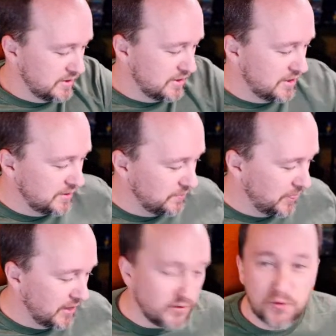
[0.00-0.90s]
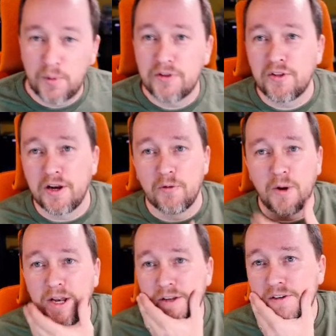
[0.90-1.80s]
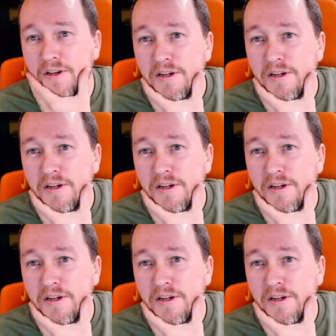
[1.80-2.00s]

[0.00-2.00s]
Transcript: I've expressed that on Reddit.